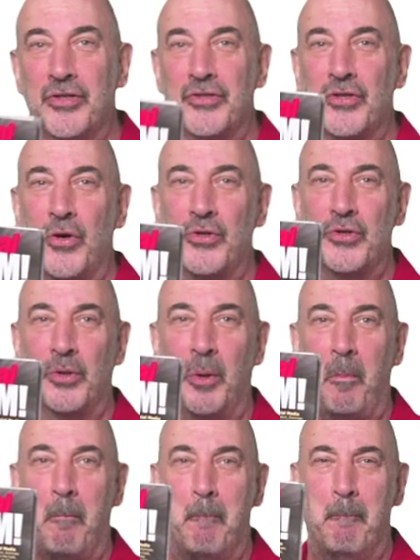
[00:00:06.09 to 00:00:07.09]

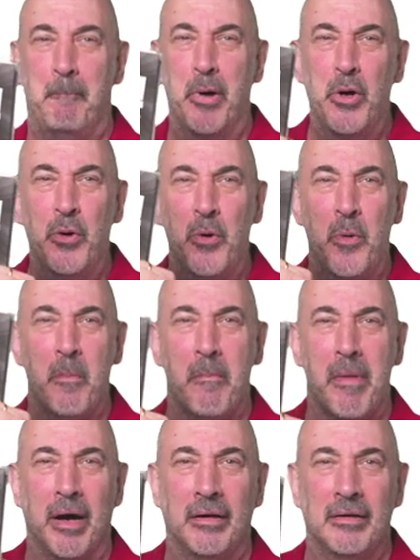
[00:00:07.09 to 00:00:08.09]
Social
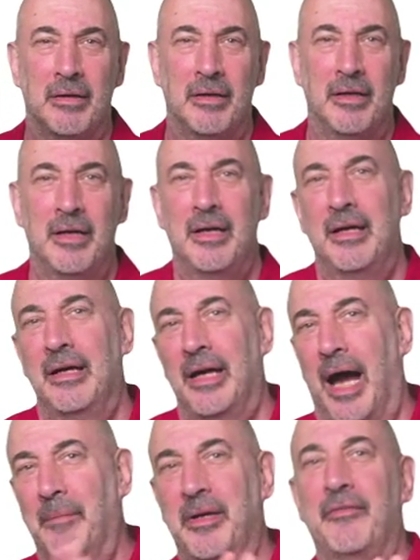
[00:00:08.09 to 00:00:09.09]
Boom.
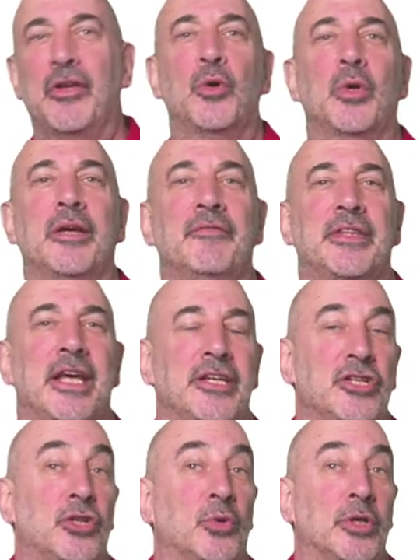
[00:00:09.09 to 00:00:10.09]
I'm giving you an
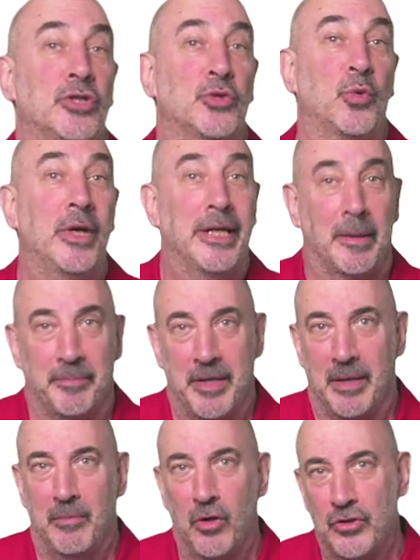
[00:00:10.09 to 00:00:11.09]
invitation to a tweet up that
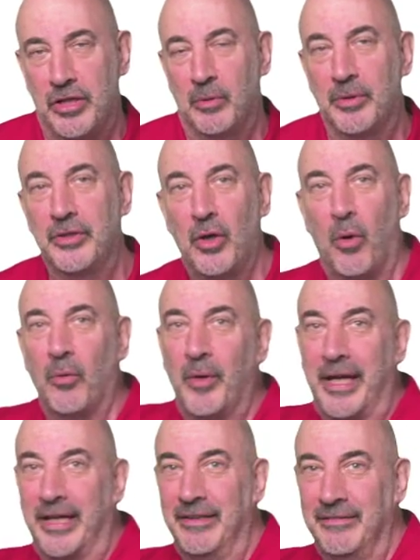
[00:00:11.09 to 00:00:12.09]
I'm hosting with Noah
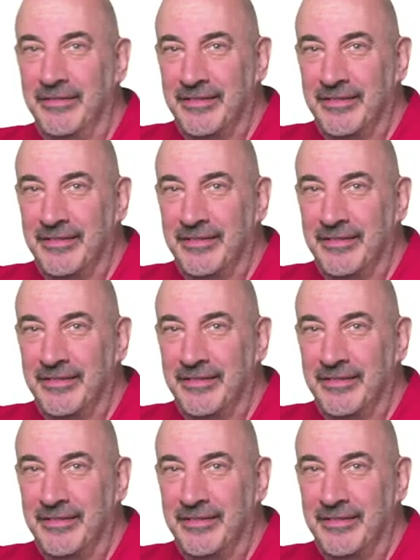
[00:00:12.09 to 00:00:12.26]
Rickun,